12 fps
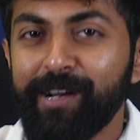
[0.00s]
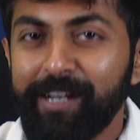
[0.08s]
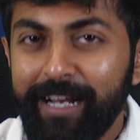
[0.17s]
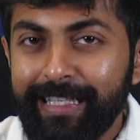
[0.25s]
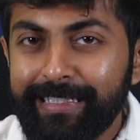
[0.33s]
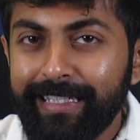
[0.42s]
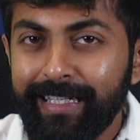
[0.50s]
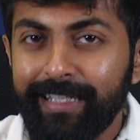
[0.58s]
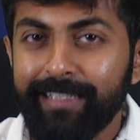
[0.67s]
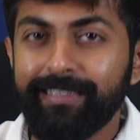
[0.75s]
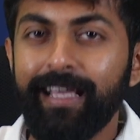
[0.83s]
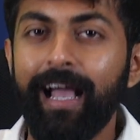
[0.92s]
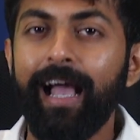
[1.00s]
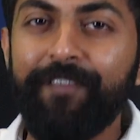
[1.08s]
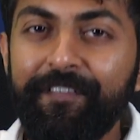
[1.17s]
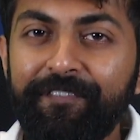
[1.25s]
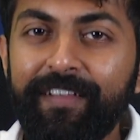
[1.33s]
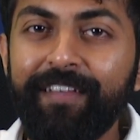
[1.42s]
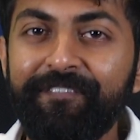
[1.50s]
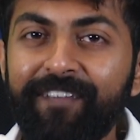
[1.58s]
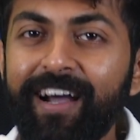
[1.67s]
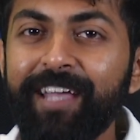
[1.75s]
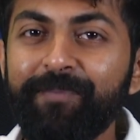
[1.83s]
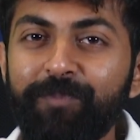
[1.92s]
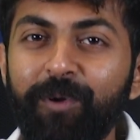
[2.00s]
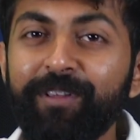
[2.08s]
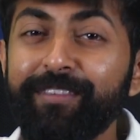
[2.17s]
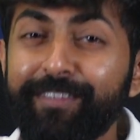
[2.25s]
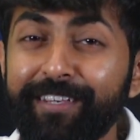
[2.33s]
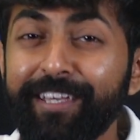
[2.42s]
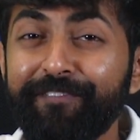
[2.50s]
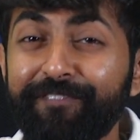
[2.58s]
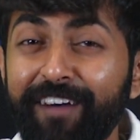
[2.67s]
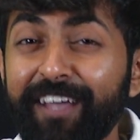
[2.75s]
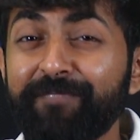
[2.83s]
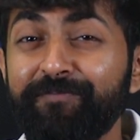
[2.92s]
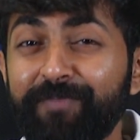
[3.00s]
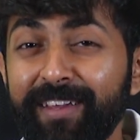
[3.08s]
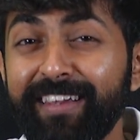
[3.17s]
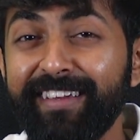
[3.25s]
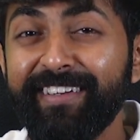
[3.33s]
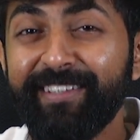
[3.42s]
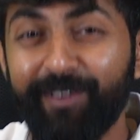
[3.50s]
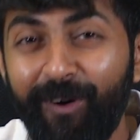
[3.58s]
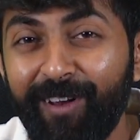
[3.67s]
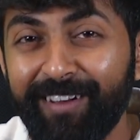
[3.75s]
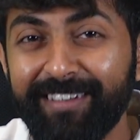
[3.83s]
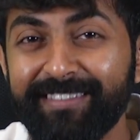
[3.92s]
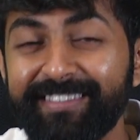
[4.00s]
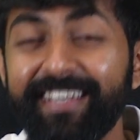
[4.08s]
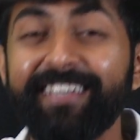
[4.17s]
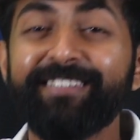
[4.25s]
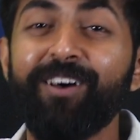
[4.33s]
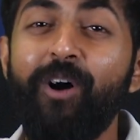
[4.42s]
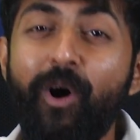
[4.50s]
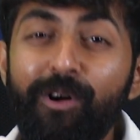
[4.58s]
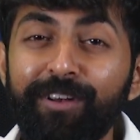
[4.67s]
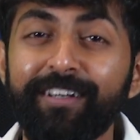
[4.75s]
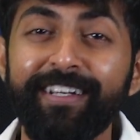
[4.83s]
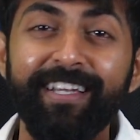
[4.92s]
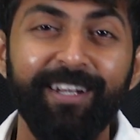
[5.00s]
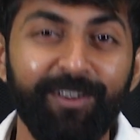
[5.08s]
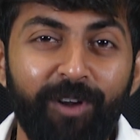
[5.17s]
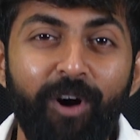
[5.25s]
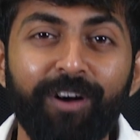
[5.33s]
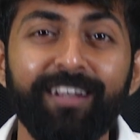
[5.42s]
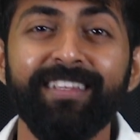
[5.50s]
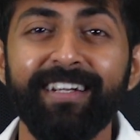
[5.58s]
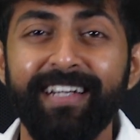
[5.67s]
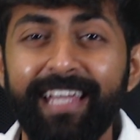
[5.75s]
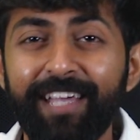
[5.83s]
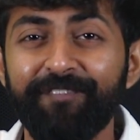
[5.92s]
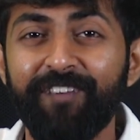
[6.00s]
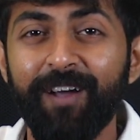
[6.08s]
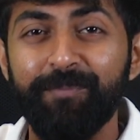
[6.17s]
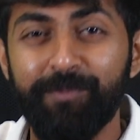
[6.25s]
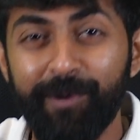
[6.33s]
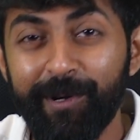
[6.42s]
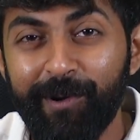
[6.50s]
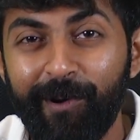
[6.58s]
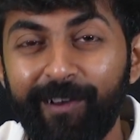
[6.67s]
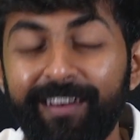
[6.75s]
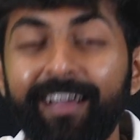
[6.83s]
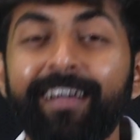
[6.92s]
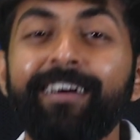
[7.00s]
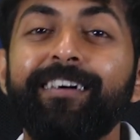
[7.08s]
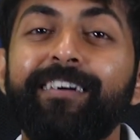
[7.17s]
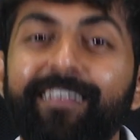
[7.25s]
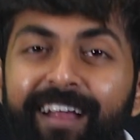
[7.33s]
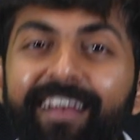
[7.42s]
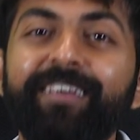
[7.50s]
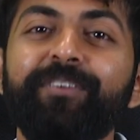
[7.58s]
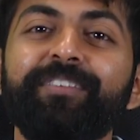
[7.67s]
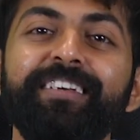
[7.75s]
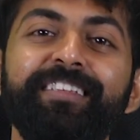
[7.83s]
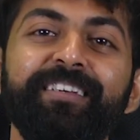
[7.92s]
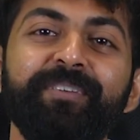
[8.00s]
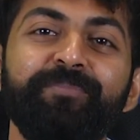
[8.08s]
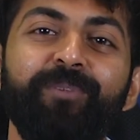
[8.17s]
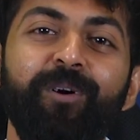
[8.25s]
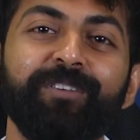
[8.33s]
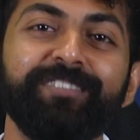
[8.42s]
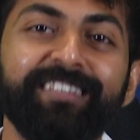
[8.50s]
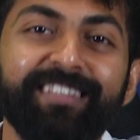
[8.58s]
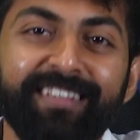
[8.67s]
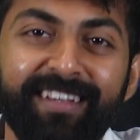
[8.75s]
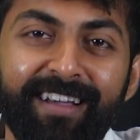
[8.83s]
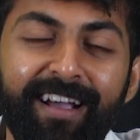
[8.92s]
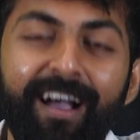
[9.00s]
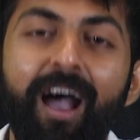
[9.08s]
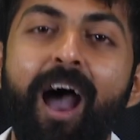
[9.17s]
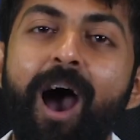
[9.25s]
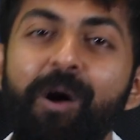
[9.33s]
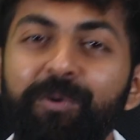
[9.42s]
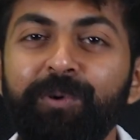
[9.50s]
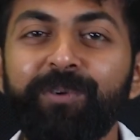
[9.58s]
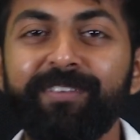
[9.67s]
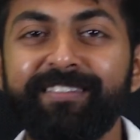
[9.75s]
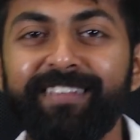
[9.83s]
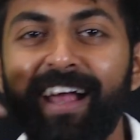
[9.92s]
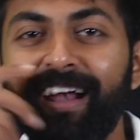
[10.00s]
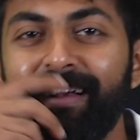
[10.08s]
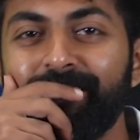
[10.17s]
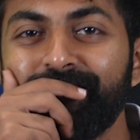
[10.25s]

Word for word: interesting is $55.35 billion is already locked in the DeFi protocol running on the Ethereum blockchain. How cool is that?